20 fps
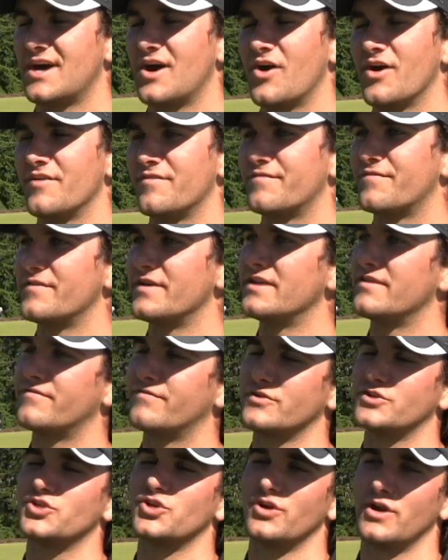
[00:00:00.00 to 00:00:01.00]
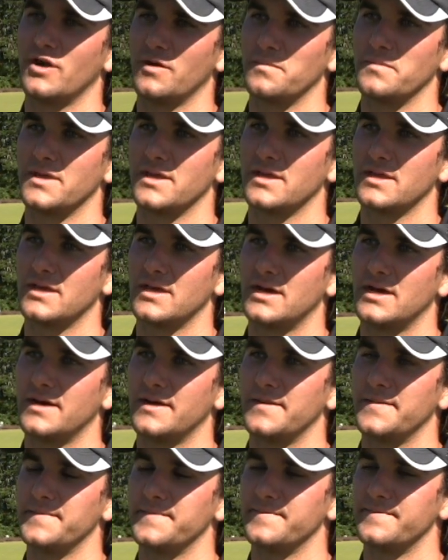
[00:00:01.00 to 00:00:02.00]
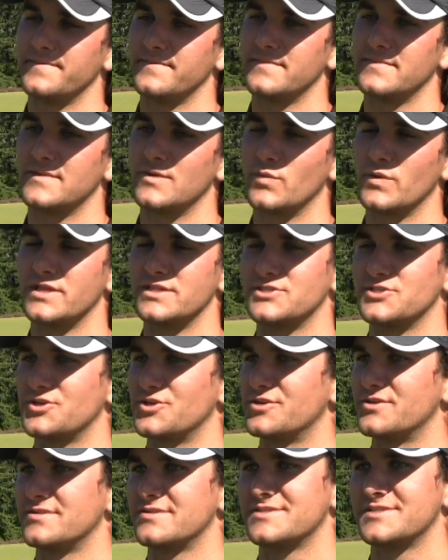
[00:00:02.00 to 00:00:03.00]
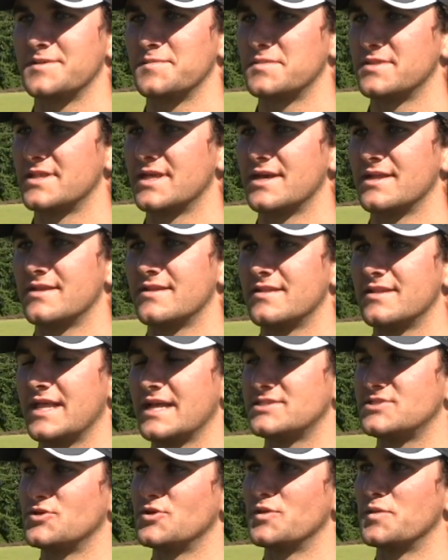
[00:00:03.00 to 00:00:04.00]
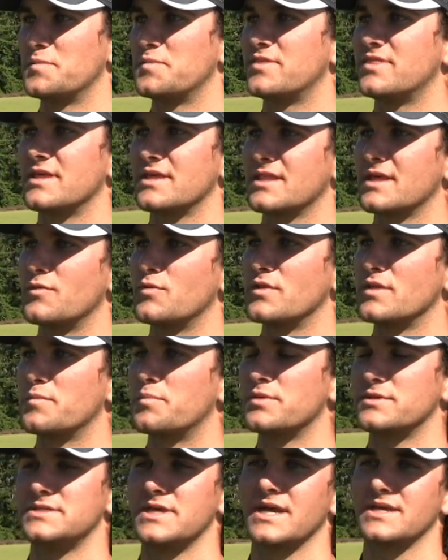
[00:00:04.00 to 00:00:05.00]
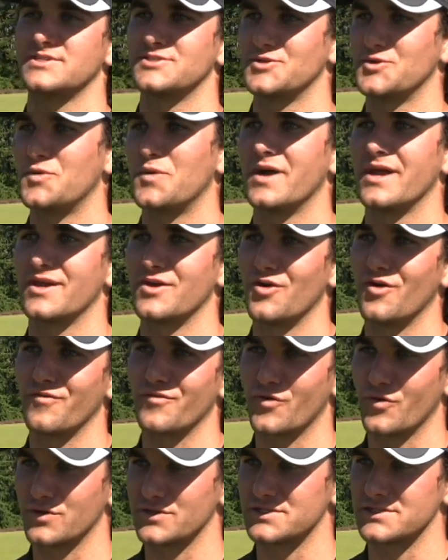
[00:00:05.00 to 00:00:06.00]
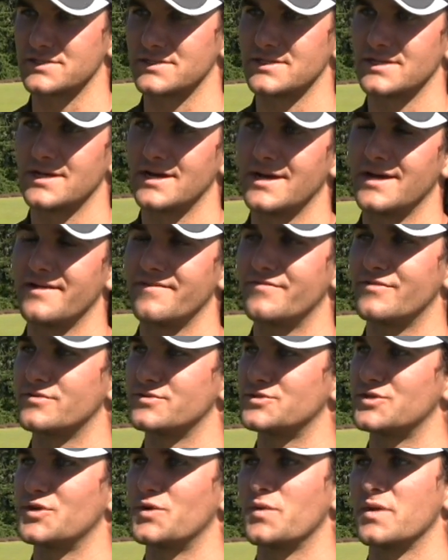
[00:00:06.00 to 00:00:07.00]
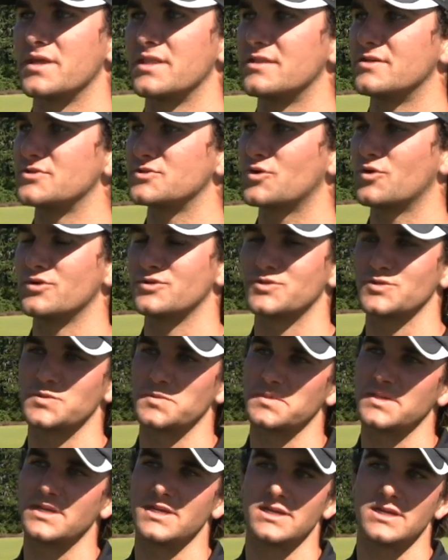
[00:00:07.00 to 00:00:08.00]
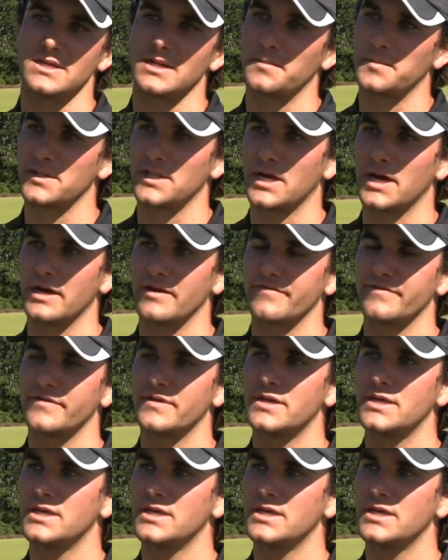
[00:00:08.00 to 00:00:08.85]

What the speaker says: Oh, it for sure helped me. The winds are something that's the only thing that really protects the Hawaiian golf courses. If there's no wind, those courses would be eaten up alive.